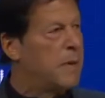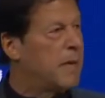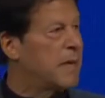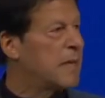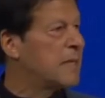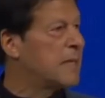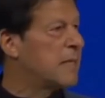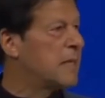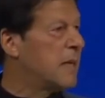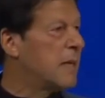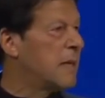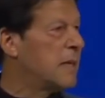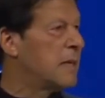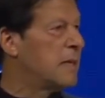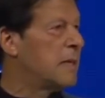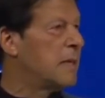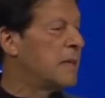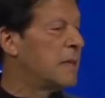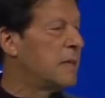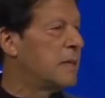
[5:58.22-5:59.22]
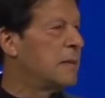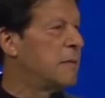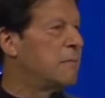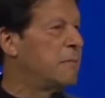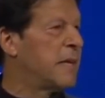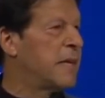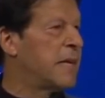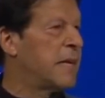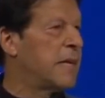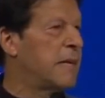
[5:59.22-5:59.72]
Pakistan
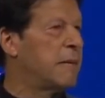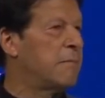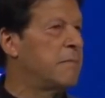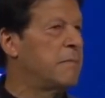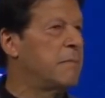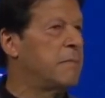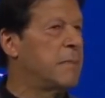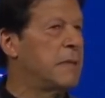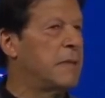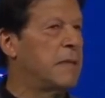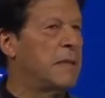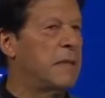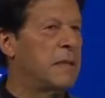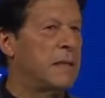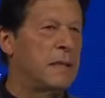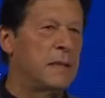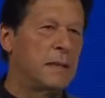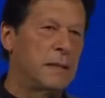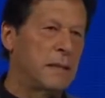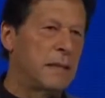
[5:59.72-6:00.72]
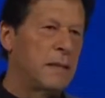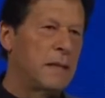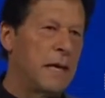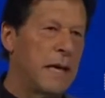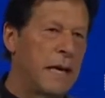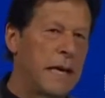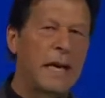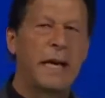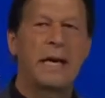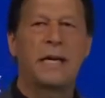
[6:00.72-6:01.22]
became
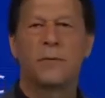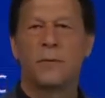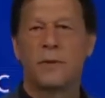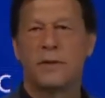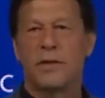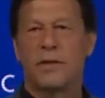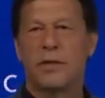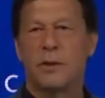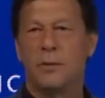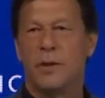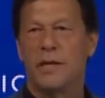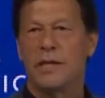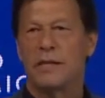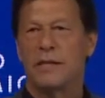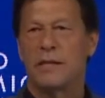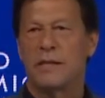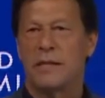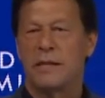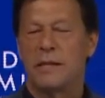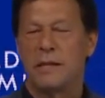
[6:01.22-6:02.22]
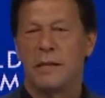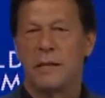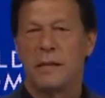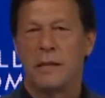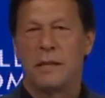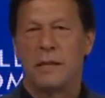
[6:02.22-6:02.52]
allied with the US